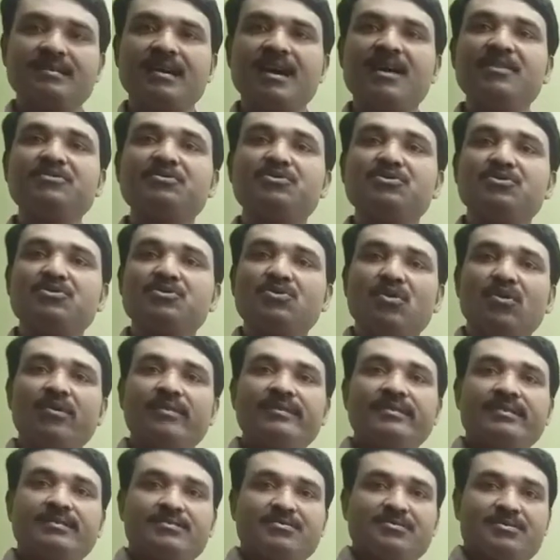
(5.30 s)
how to
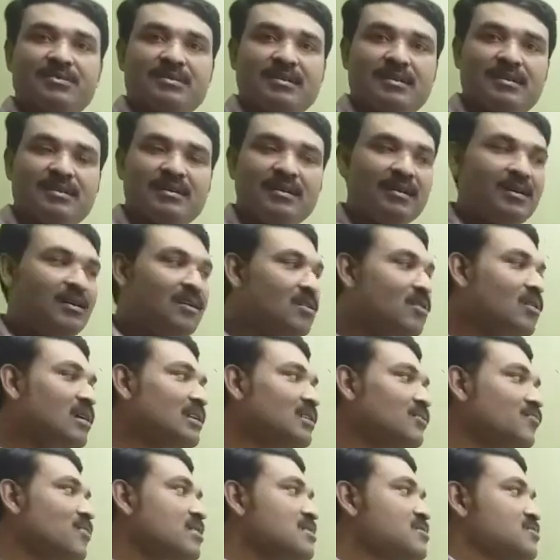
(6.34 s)
solve this question. Look at
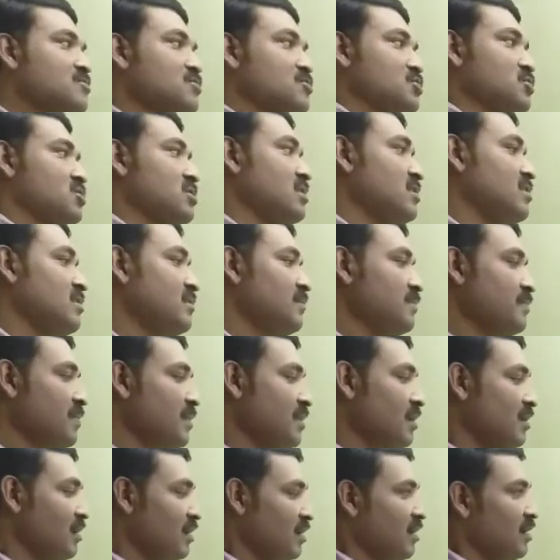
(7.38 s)
the first question.
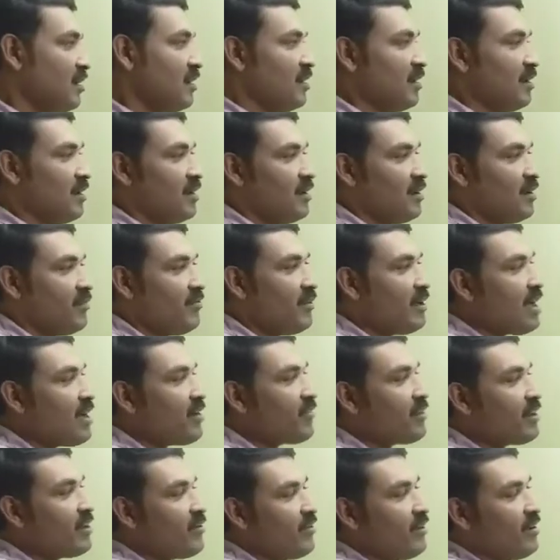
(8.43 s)
We
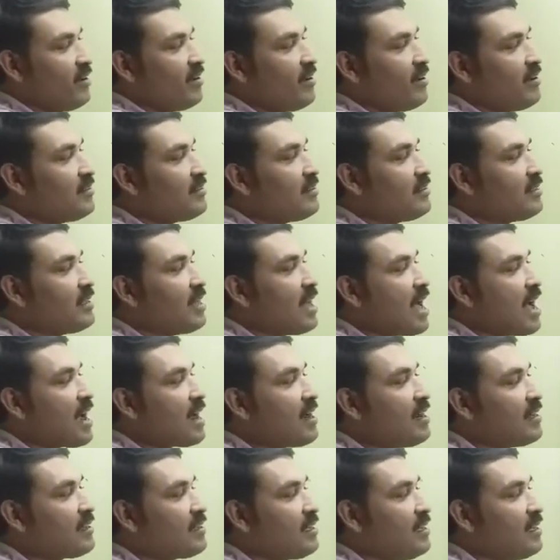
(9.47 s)
have given the
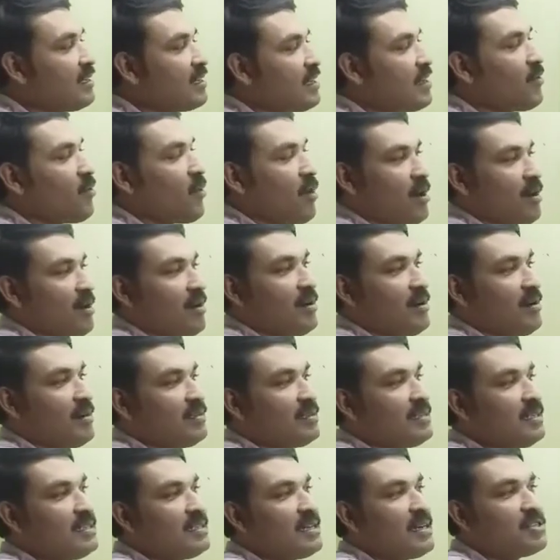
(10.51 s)
angle theta 1,
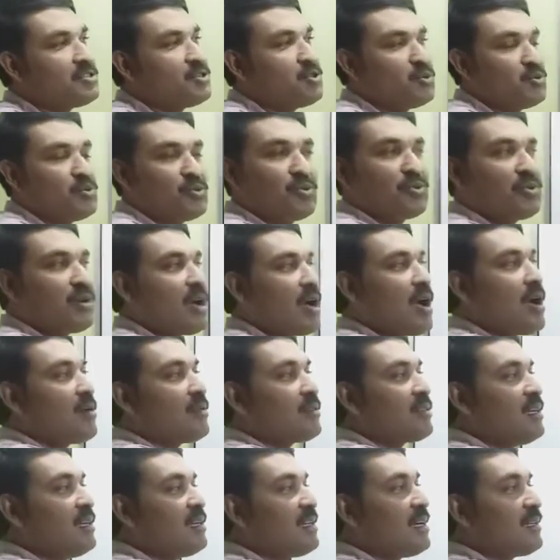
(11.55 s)
theta 2,
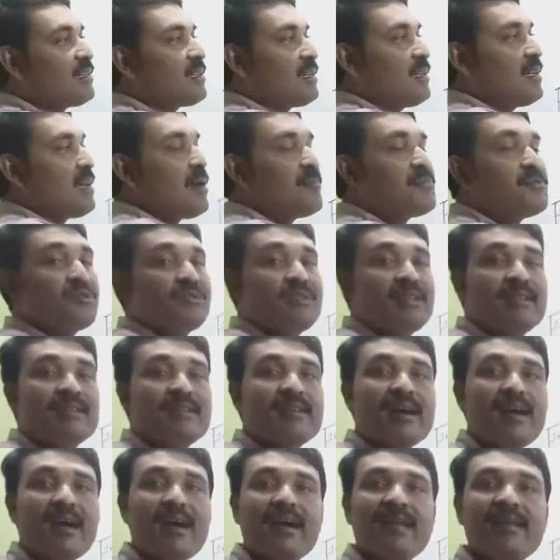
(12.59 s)
theta 3 up to
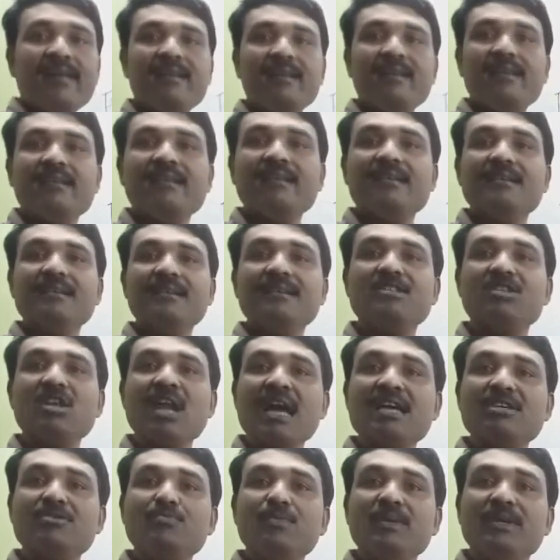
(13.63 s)
theta n is
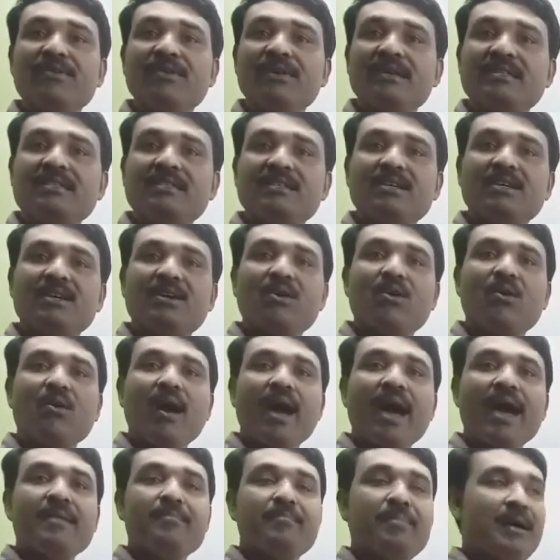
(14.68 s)
lies between 0
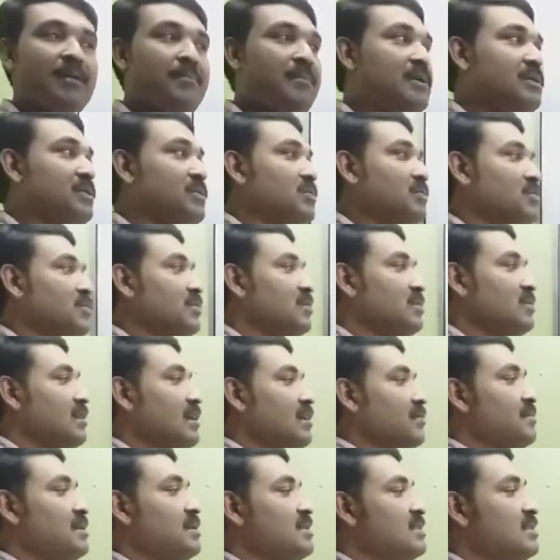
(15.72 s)
and pi by 2.
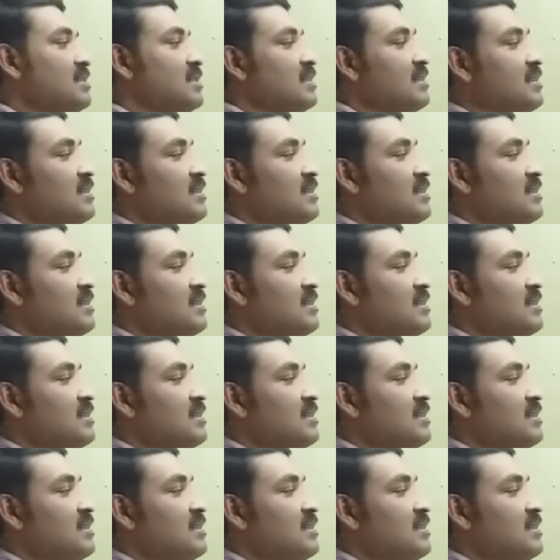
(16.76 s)
That means